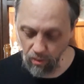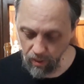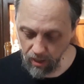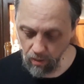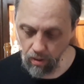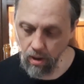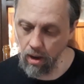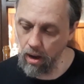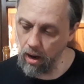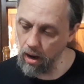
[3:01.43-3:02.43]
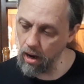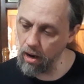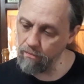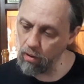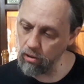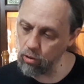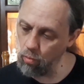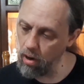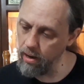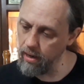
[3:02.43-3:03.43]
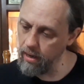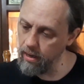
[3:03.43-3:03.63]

here we go. First one